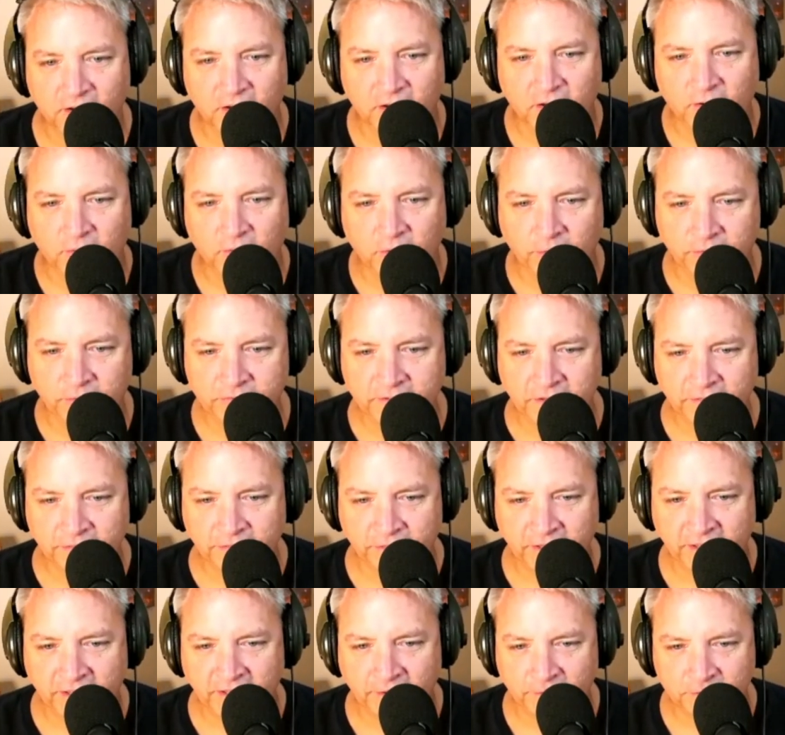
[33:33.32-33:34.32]
what was that
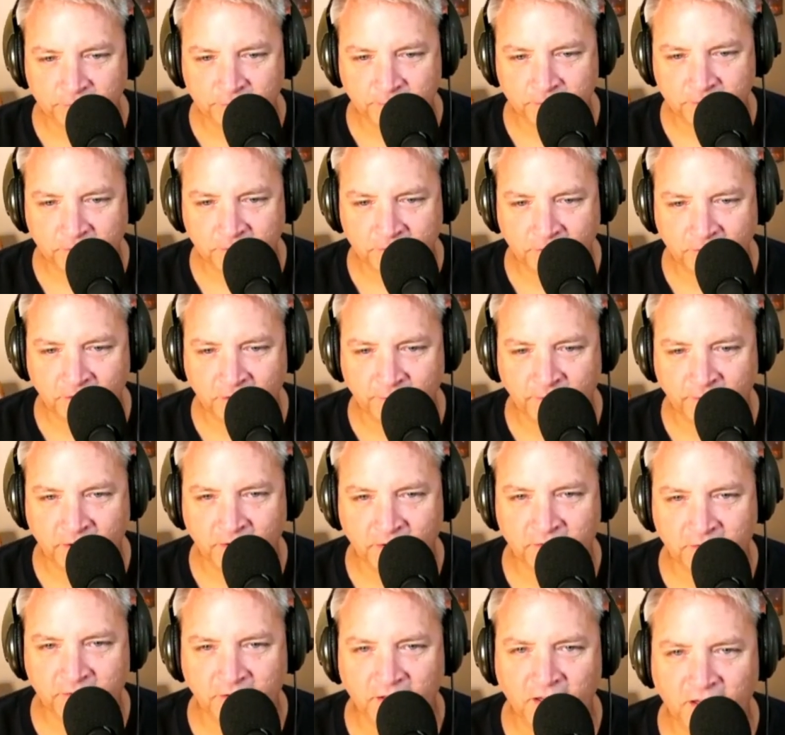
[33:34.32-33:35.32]
thing I was supposed to talk
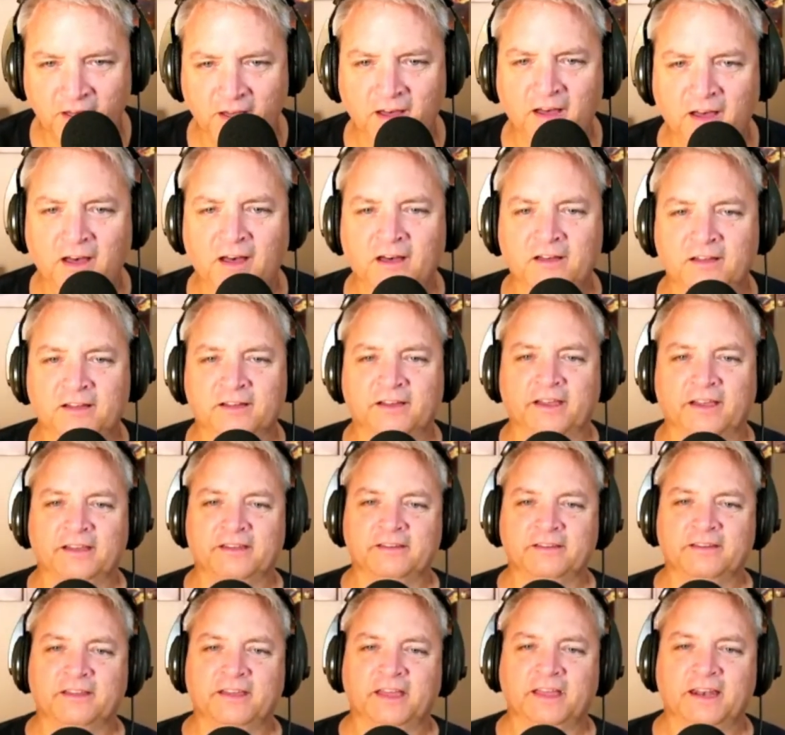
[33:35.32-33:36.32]
about?
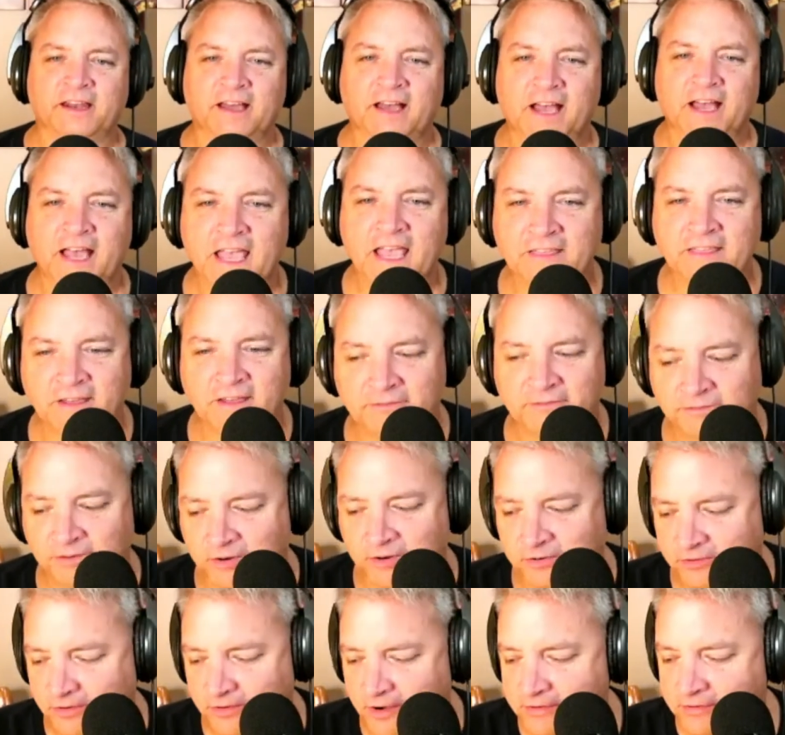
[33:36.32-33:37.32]
And I hate that
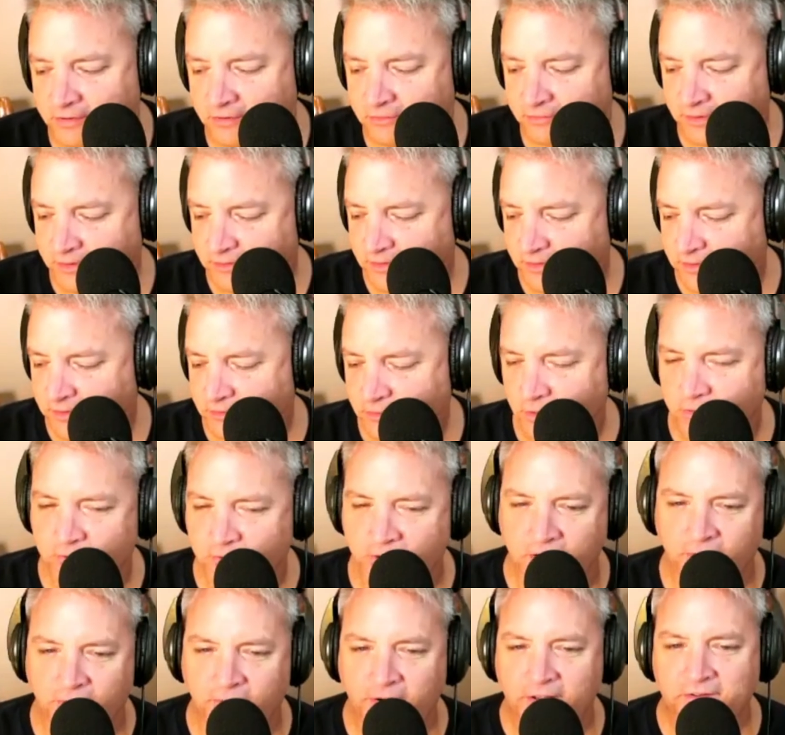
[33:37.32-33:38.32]
frustration feeling, so I
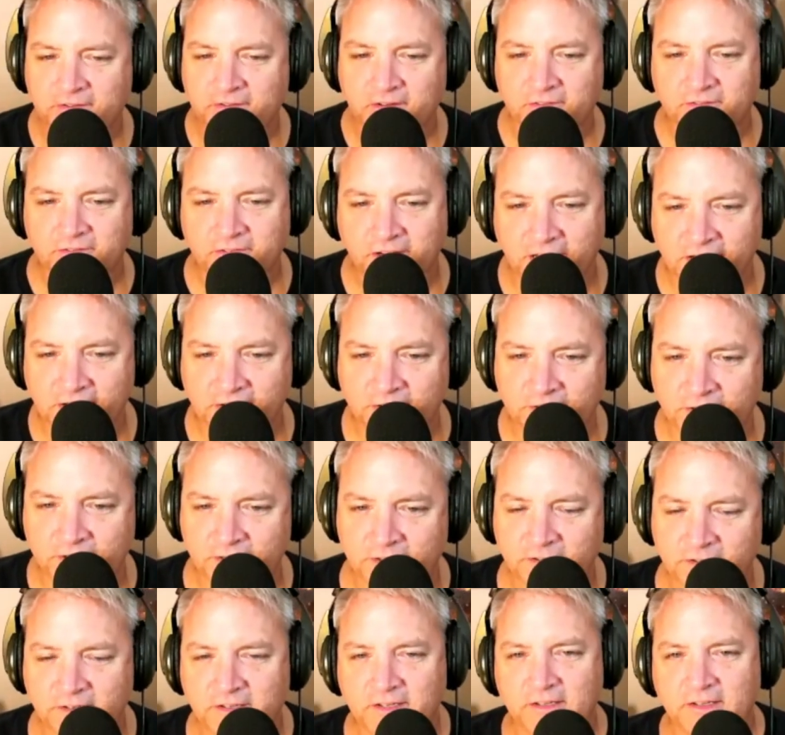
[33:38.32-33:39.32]
try to write stuff down,
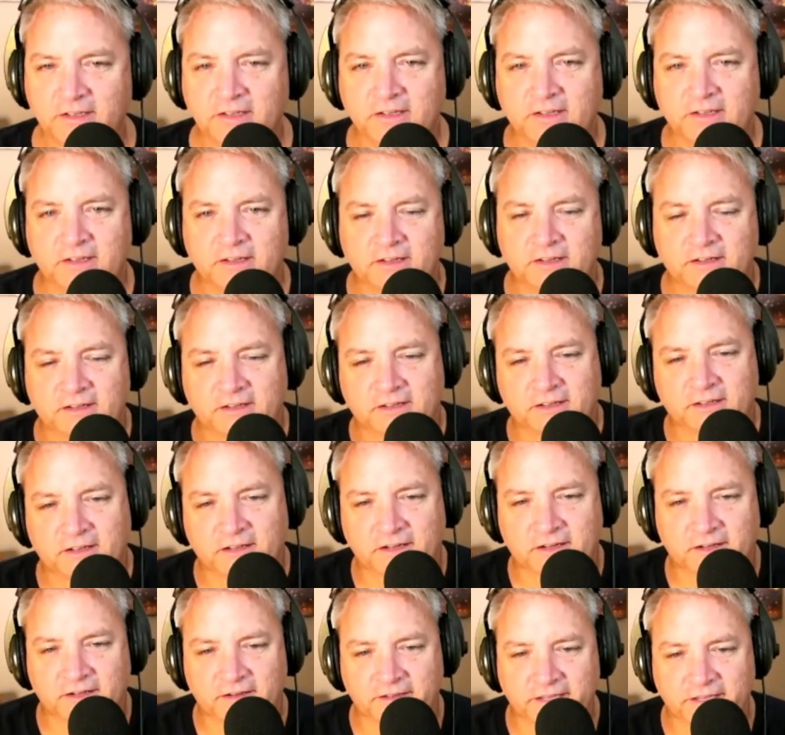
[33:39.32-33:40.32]
and
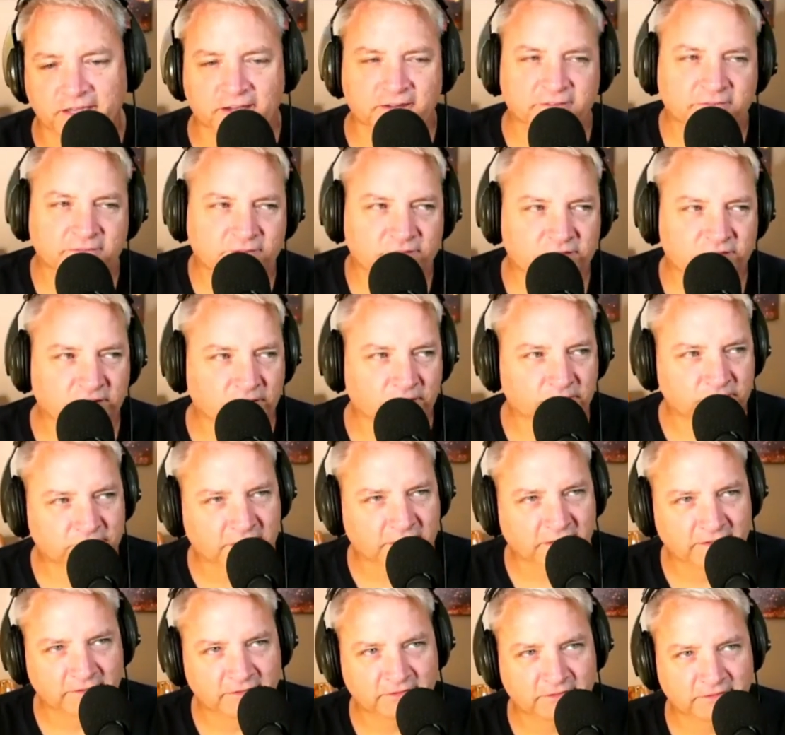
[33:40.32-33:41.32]
so
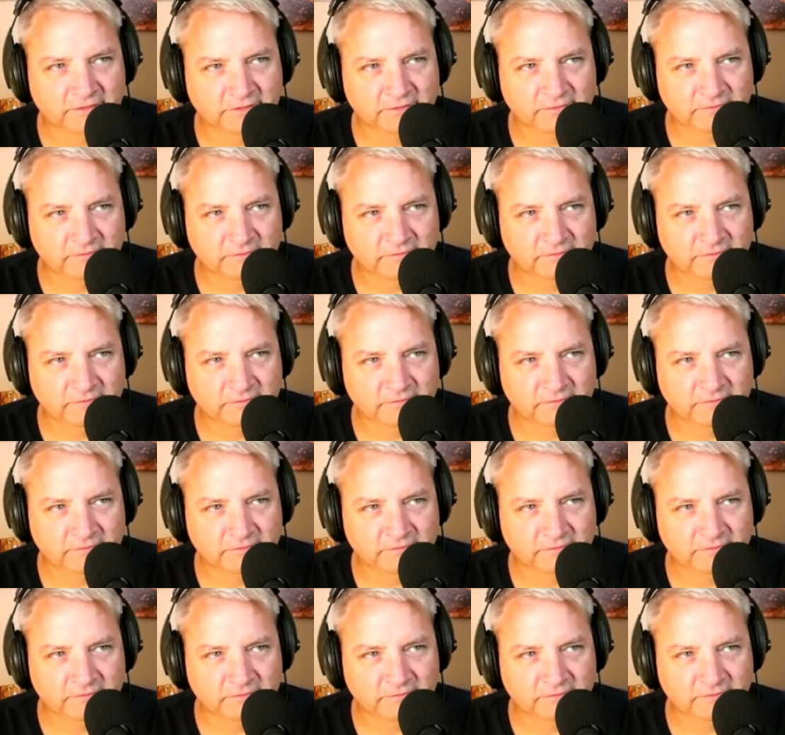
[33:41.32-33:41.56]
it's.